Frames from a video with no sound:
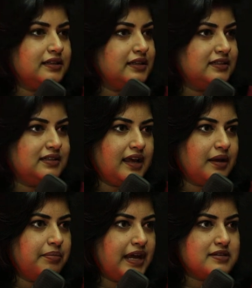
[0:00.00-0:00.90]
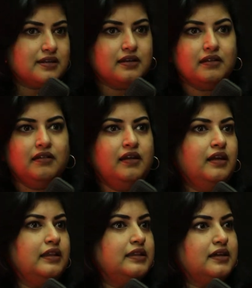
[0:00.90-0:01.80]
is like a passion
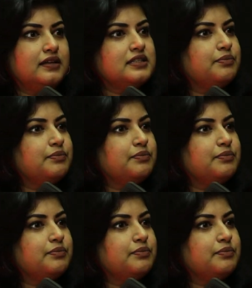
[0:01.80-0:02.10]
theater's